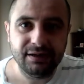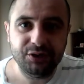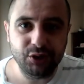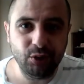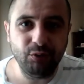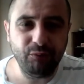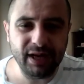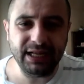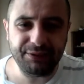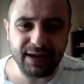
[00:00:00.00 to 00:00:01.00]
Do
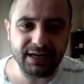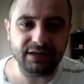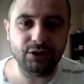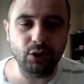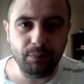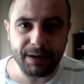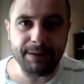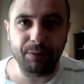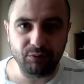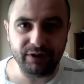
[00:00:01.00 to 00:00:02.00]
you
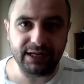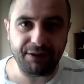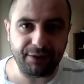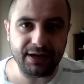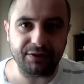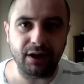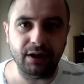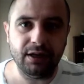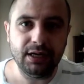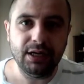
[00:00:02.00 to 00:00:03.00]
people really think
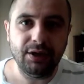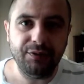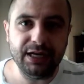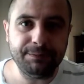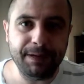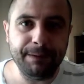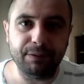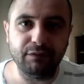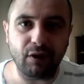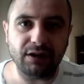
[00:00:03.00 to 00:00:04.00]
that these people
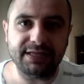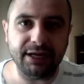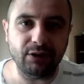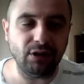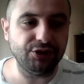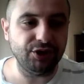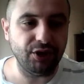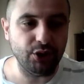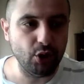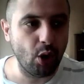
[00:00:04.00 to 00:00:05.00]
have got a technology
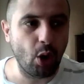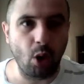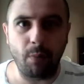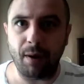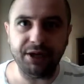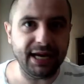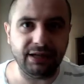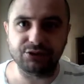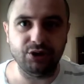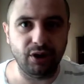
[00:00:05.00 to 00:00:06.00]
that nobody
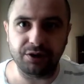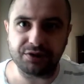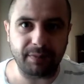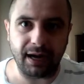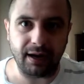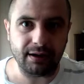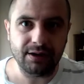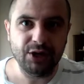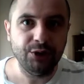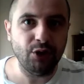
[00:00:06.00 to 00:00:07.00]
else knows about,
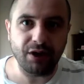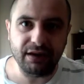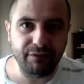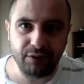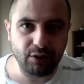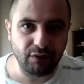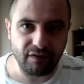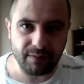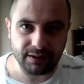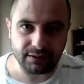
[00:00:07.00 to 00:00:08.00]
not even the
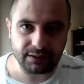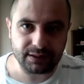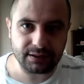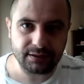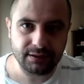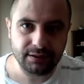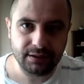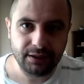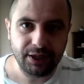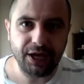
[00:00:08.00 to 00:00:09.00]
governments?
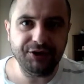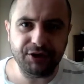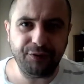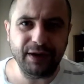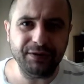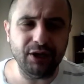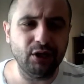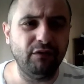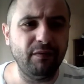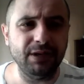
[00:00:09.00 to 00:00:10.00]
And do you think that your
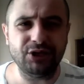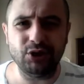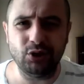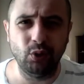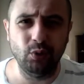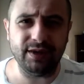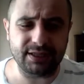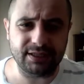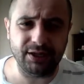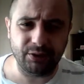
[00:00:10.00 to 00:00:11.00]
governments would do
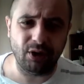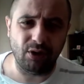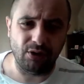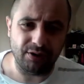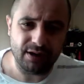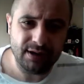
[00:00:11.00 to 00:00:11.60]
this to your own?